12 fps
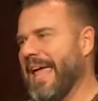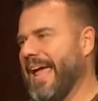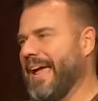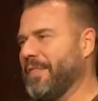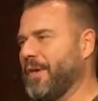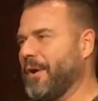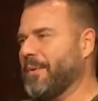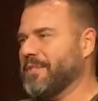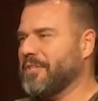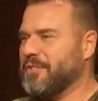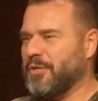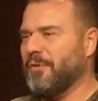and there
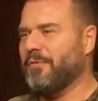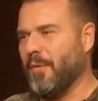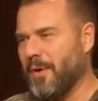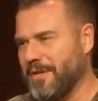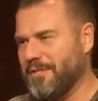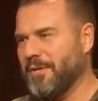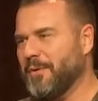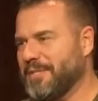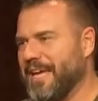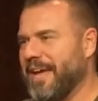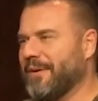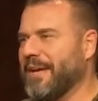was a 242
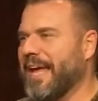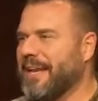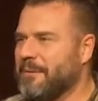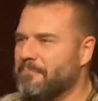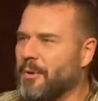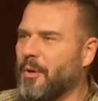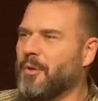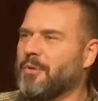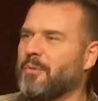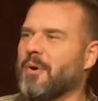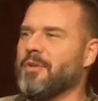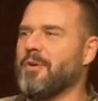tailgating
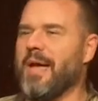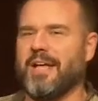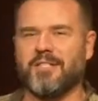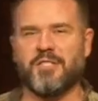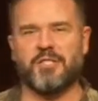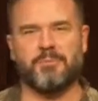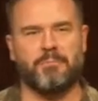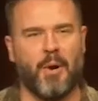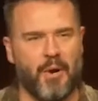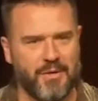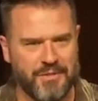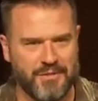booth where you had
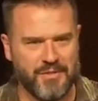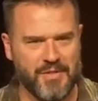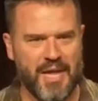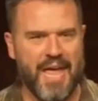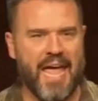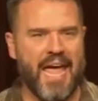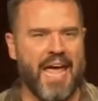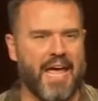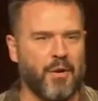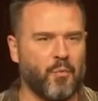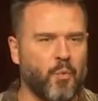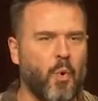Spartans
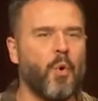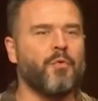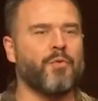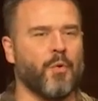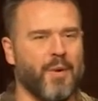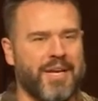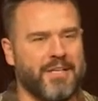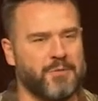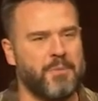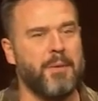and Wolverines.